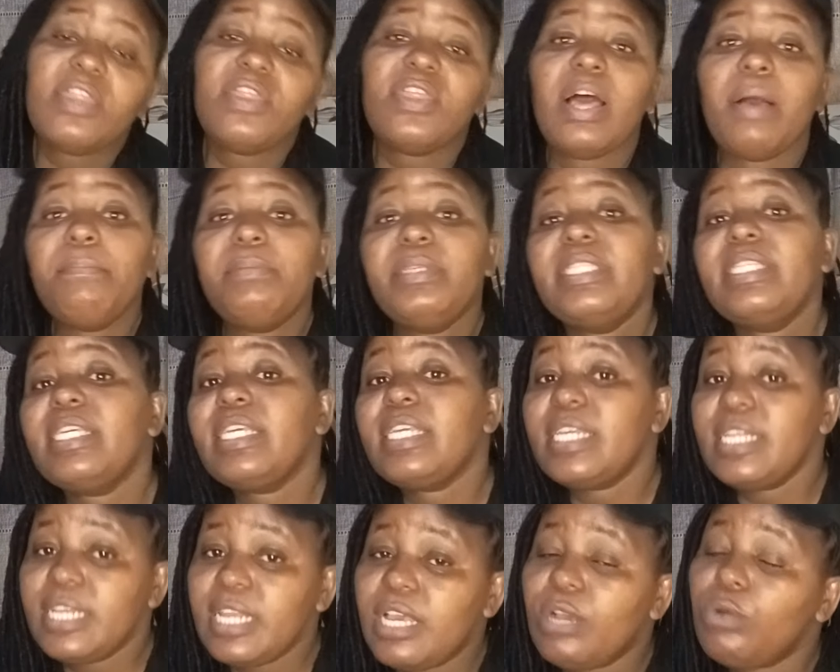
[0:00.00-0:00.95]
Dhambi
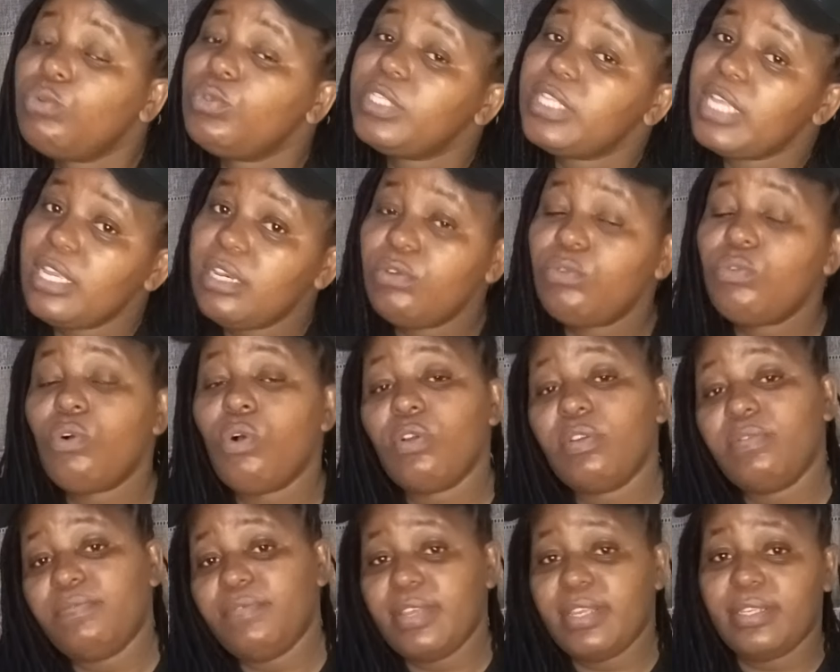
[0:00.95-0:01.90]
zingine ustahili
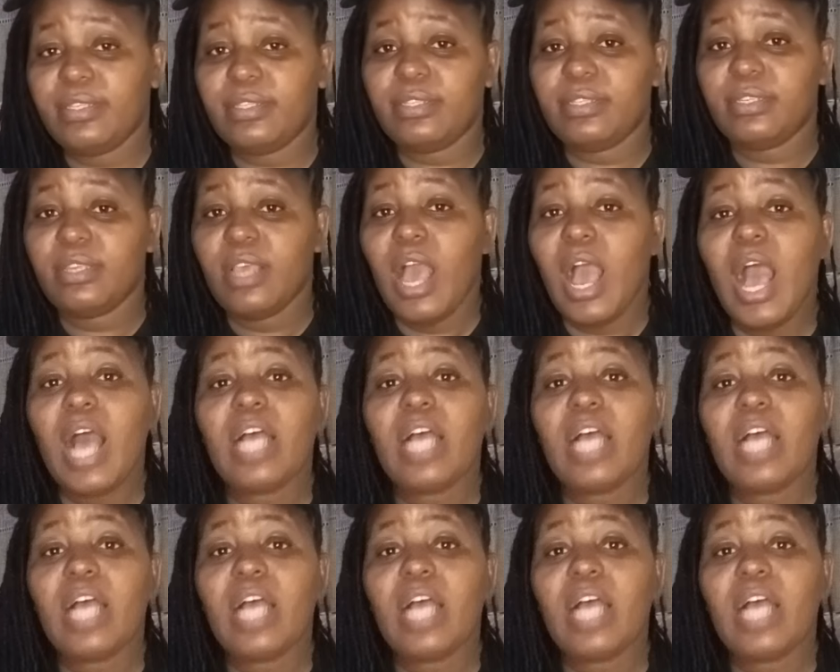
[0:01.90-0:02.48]
kuconfess.